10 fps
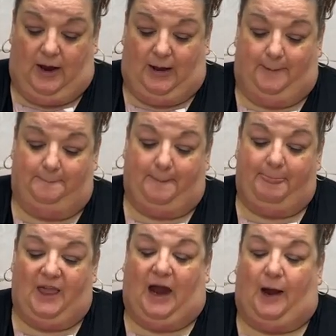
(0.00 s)

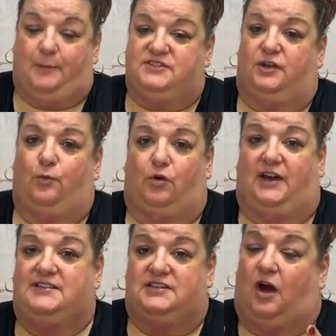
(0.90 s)
Um, how it's going to
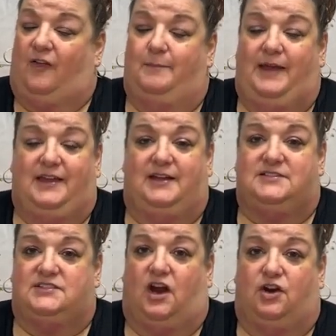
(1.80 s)
work, it's all of my
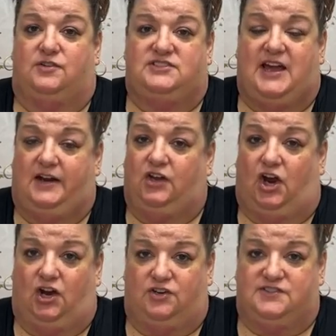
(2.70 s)
kits are 10
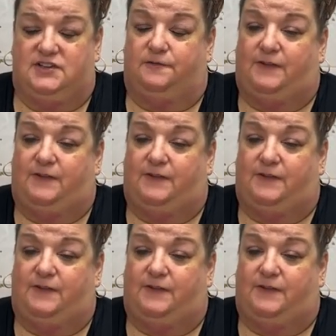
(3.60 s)
cards,